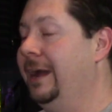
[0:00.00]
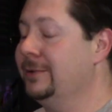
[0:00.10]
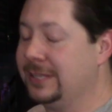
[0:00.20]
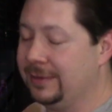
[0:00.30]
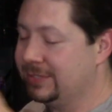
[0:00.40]
I
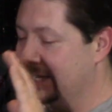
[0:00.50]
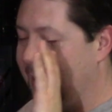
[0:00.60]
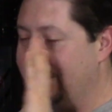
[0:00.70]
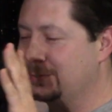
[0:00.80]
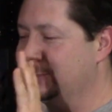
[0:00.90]
was an
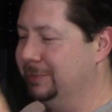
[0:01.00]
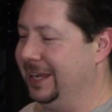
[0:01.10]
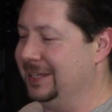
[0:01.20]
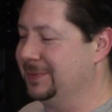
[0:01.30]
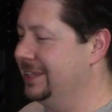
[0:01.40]
absolute
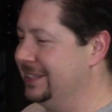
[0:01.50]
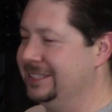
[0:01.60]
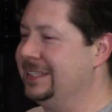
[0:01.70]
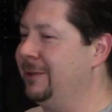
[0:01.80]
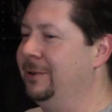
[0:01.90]
blast. But there's
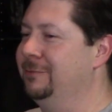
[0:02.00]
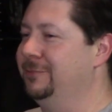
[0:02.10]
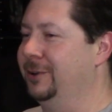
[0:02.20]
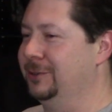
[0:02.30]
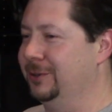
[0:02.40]
just that one
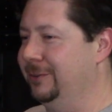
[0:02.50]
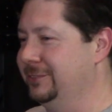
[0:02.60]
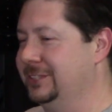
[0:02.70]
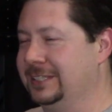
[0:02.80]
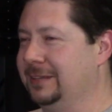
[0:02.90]
photo of
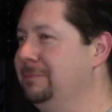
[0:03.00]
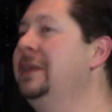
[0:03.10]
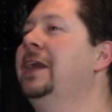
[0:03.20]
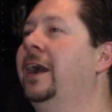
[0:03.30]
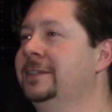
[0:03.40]
just like
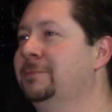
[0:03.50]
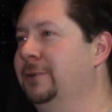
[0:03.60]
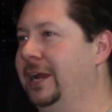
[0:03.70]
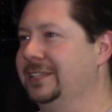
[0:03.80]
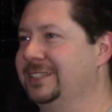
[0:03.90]
me
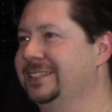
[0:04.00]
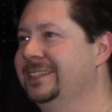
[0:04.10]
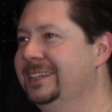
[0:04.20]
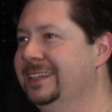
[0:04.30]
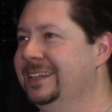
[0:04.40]
unimpressed.
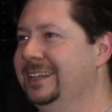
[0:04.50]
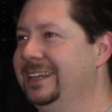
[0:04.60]
Just